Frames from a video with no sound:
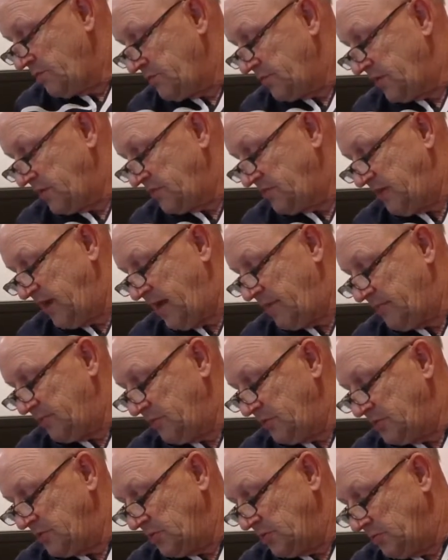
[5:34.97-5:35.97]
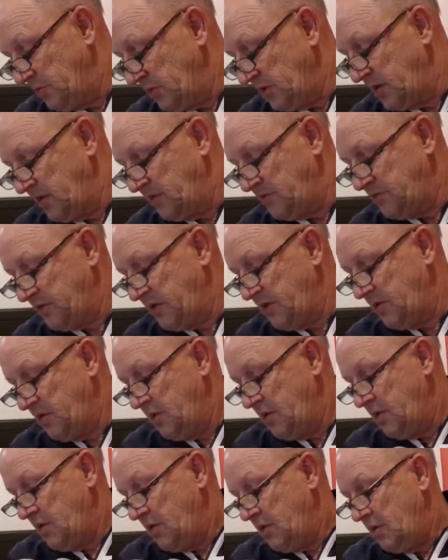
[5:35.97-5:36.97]
for example, and your book gives it,
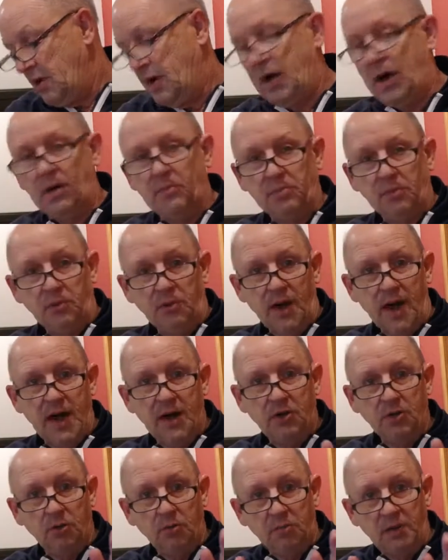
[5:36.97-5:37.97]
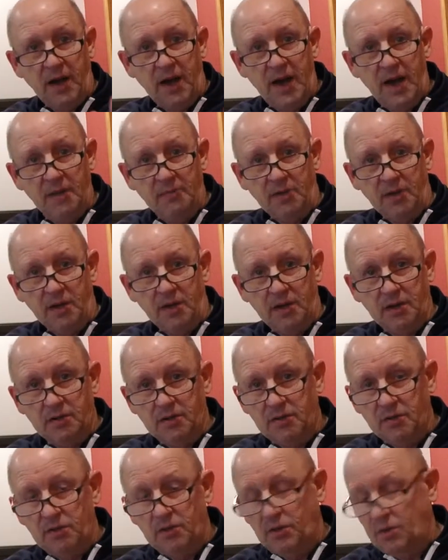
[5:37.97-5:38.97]
Barack
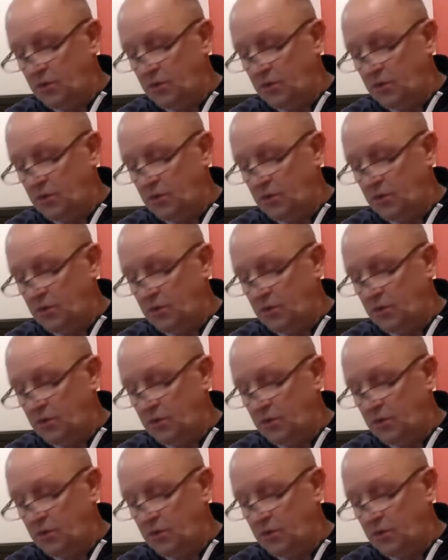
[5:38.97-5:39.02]
Obama,